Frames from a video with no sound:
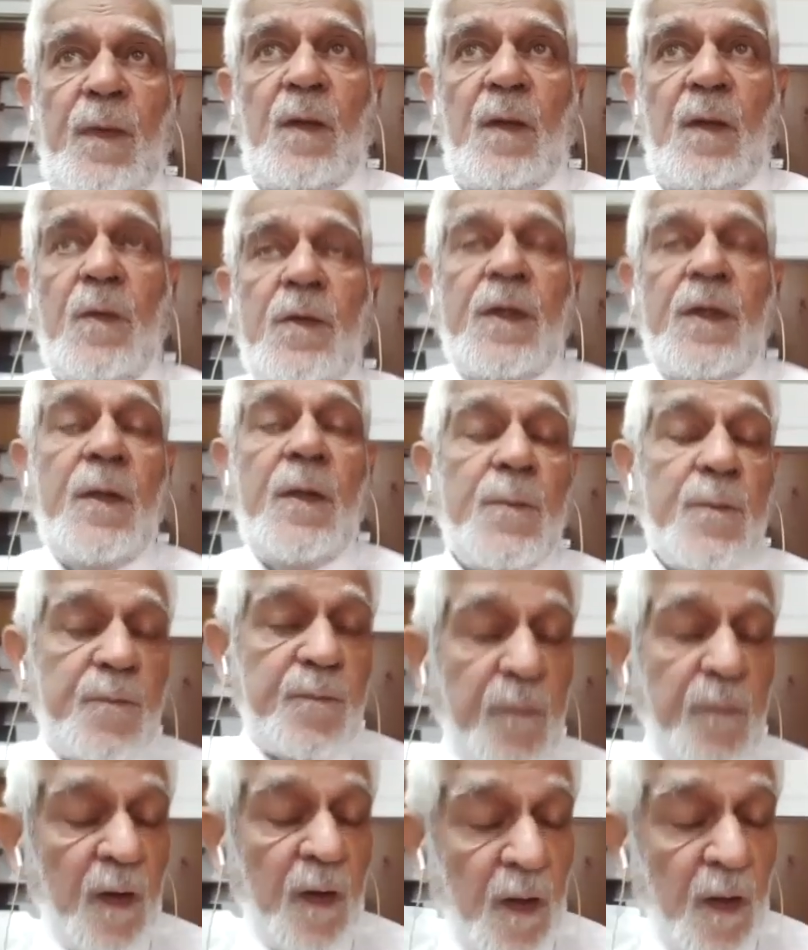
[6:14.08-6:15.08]
Okay.
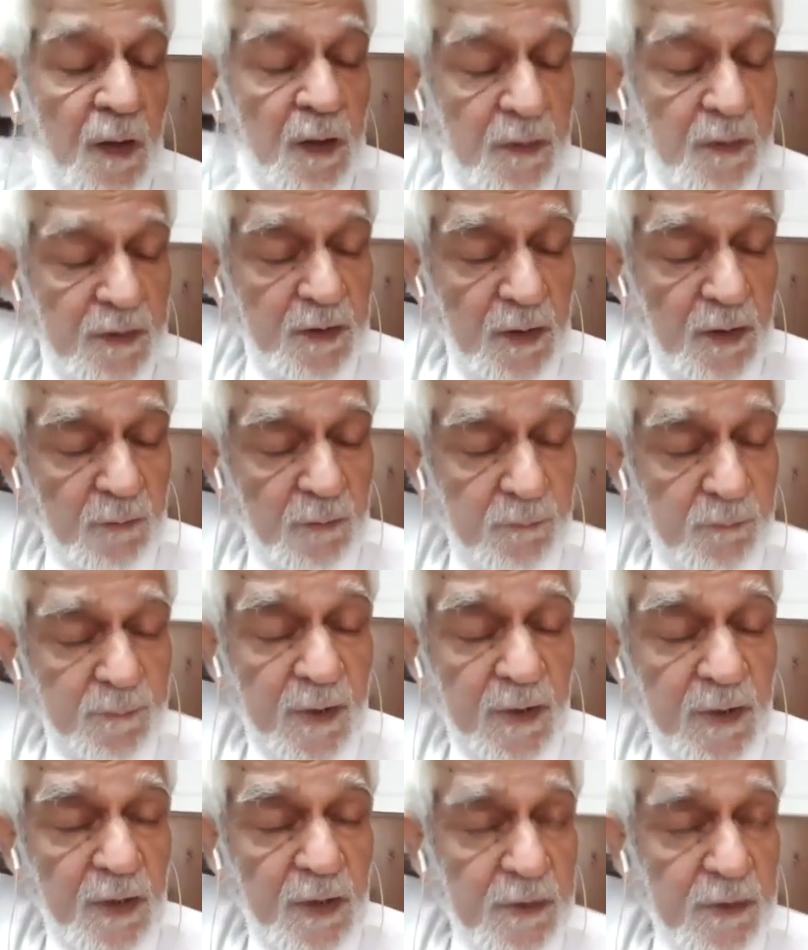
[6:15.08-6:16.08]
There are
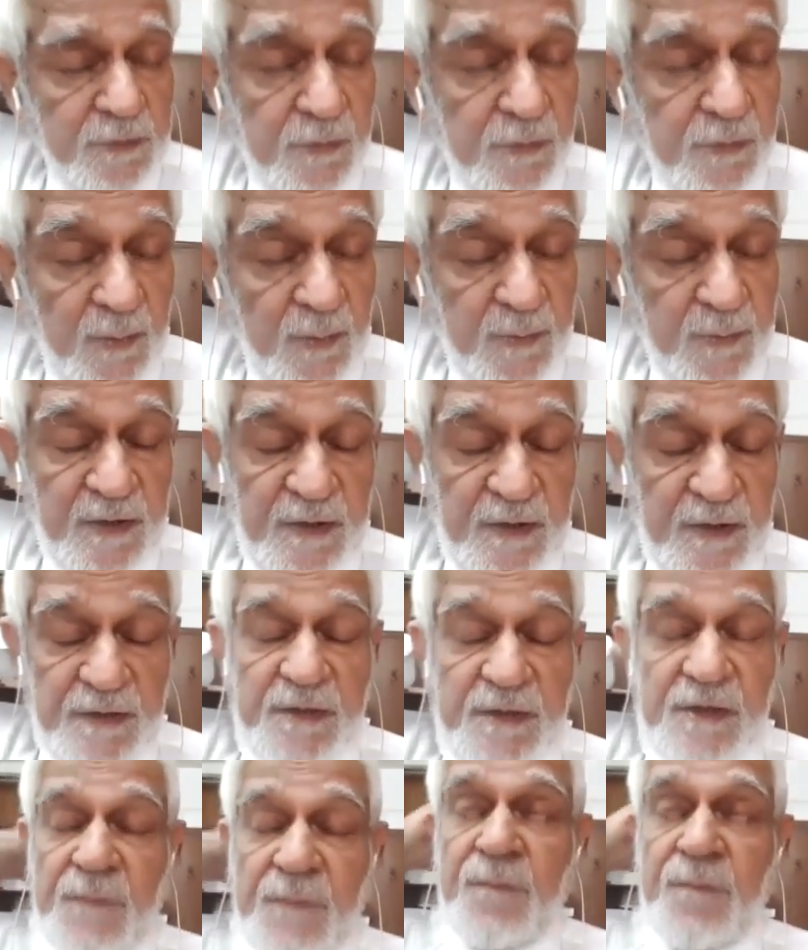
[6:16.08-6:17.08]
many other
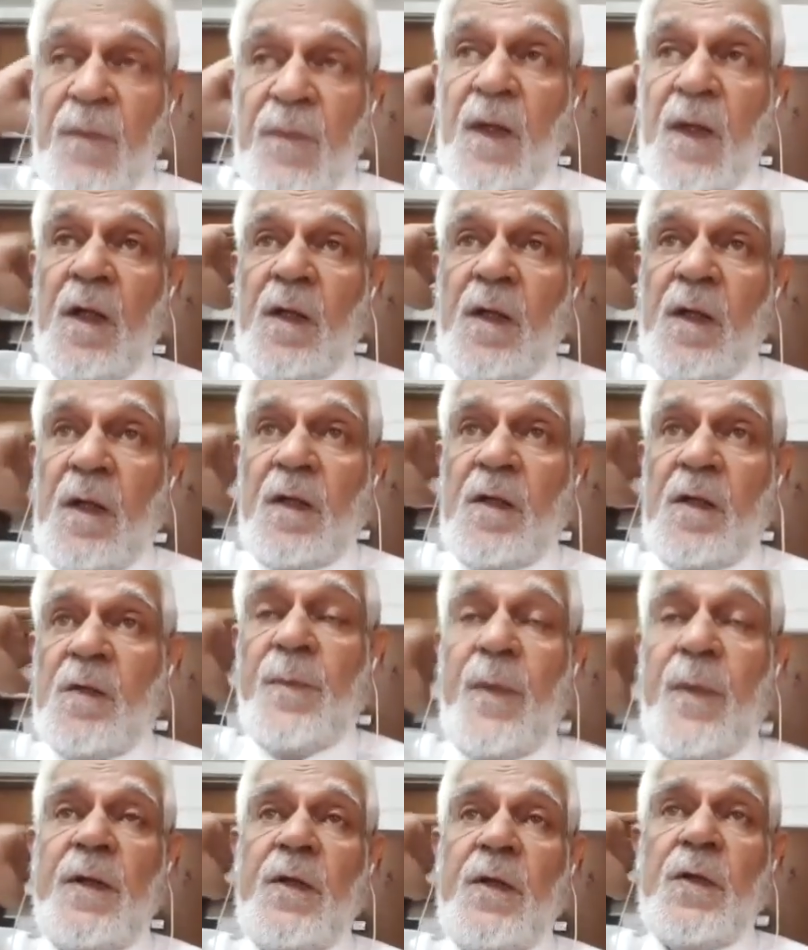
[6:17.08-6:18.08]
remedies
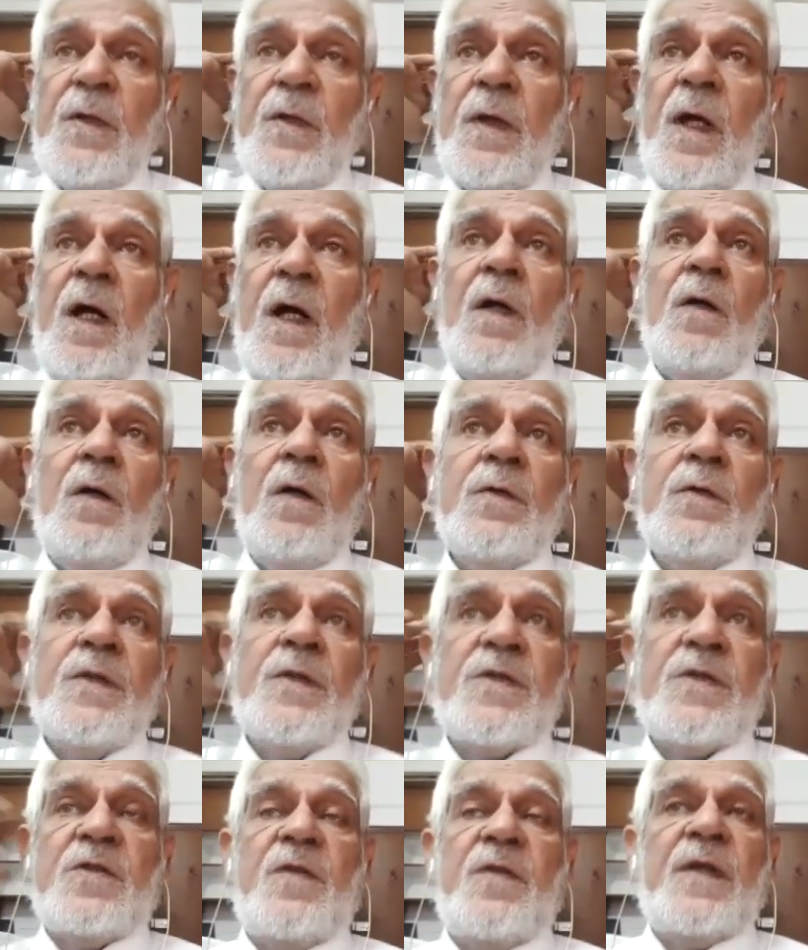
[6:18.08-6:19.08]
depending on how the
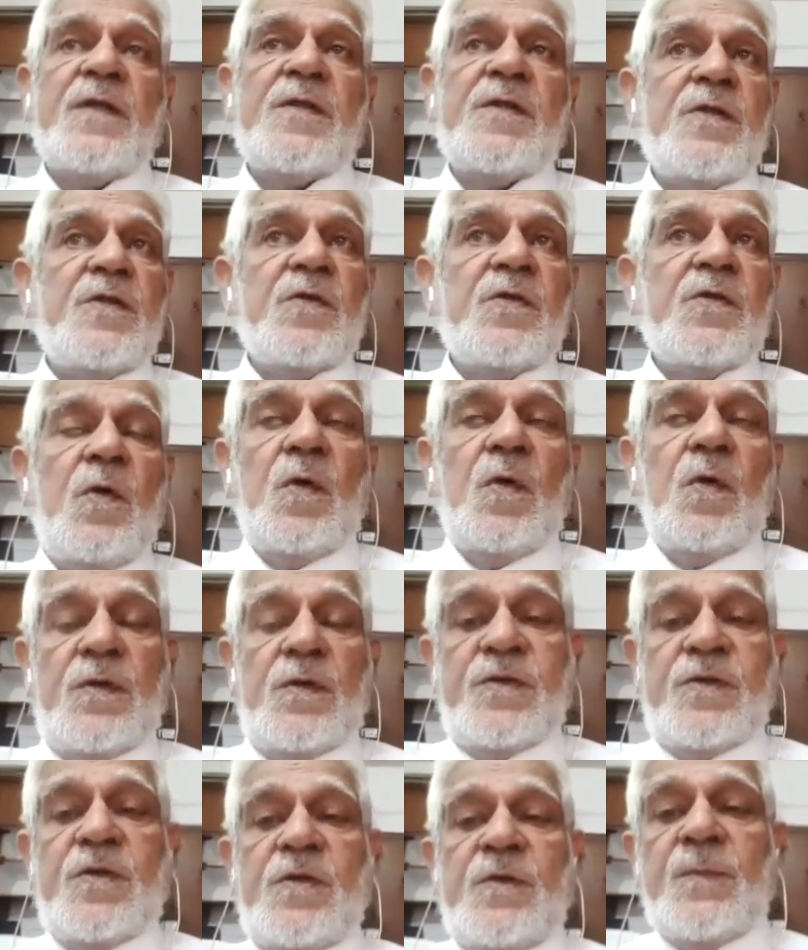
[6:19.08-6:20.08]
stress is
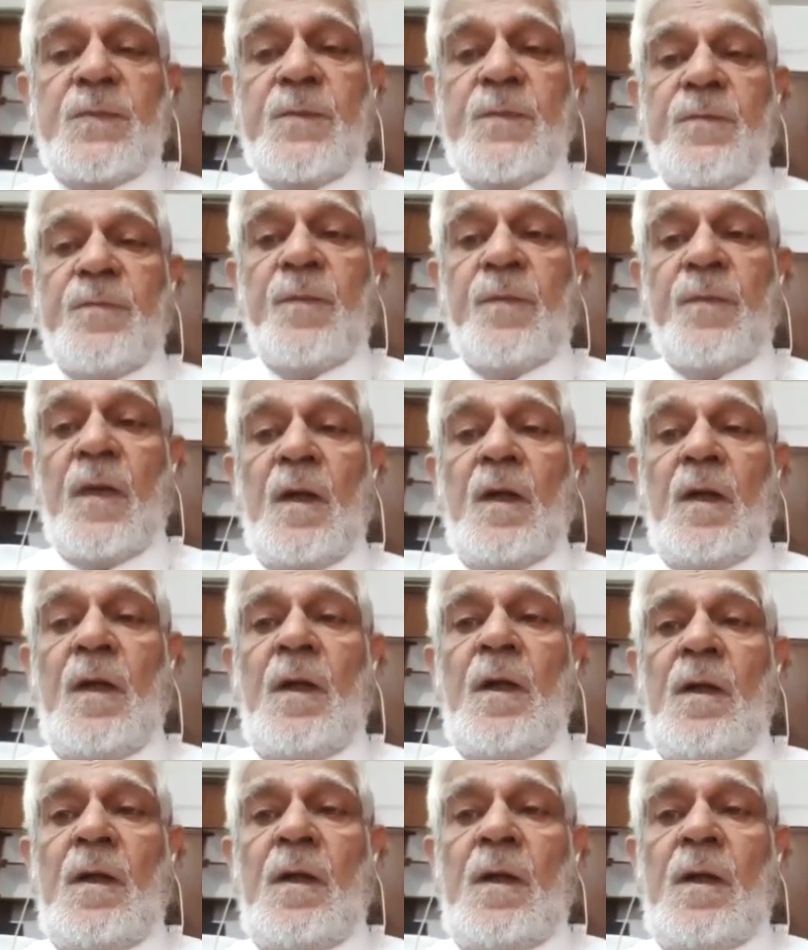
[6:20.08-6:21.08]
caused.
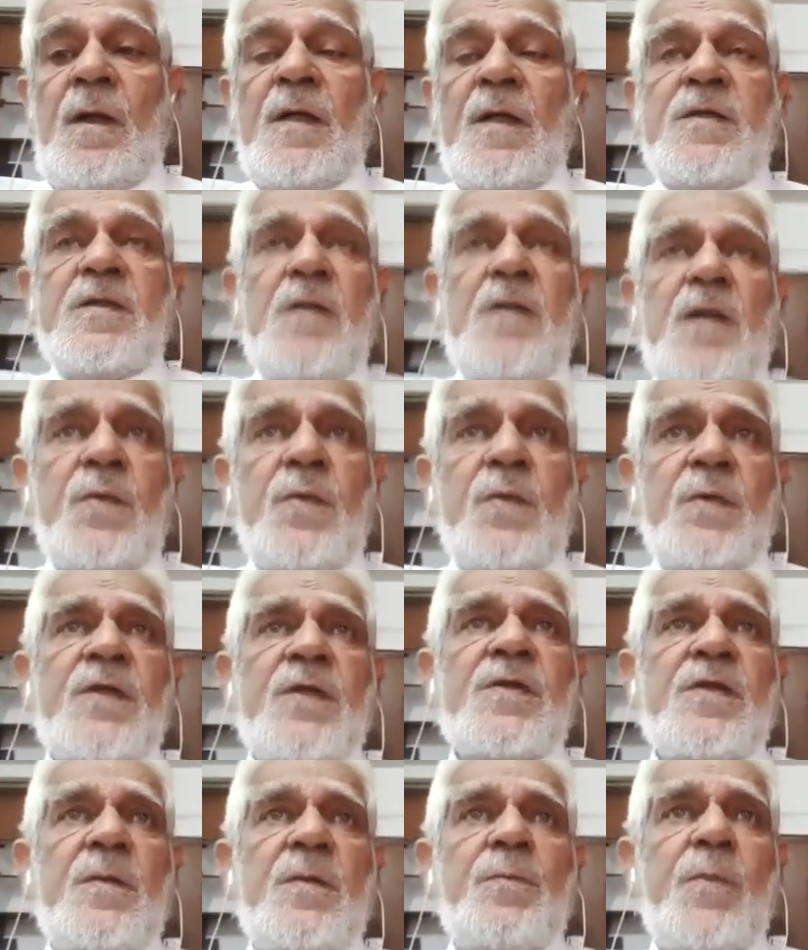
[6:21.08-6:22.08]
Let's start with a
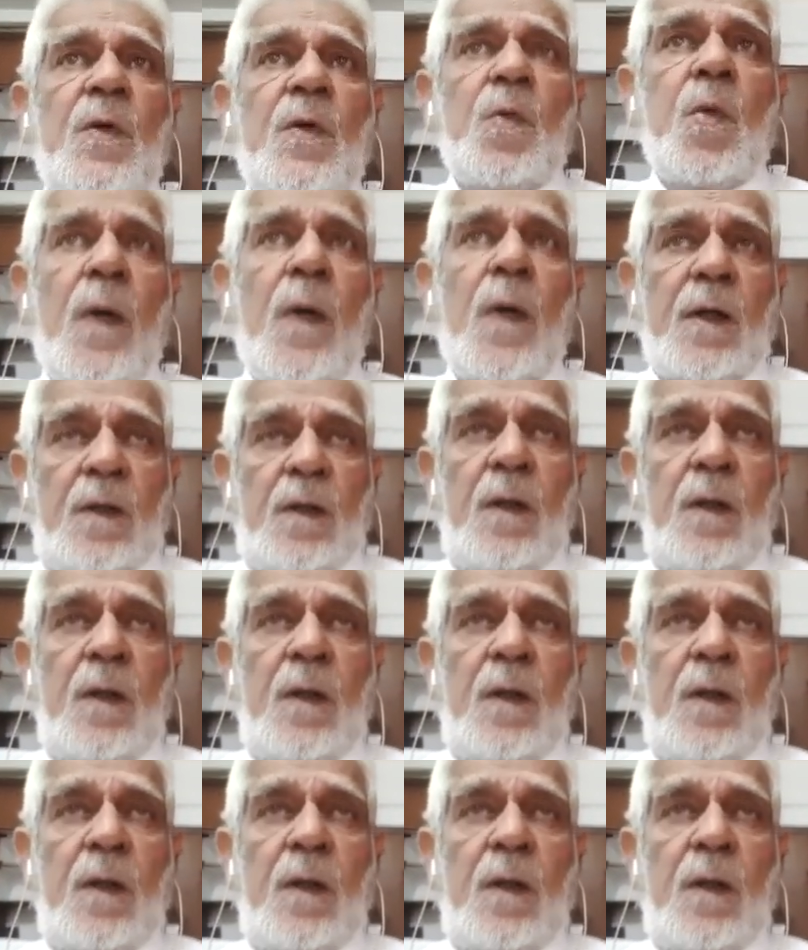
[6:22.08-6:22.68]
simple one.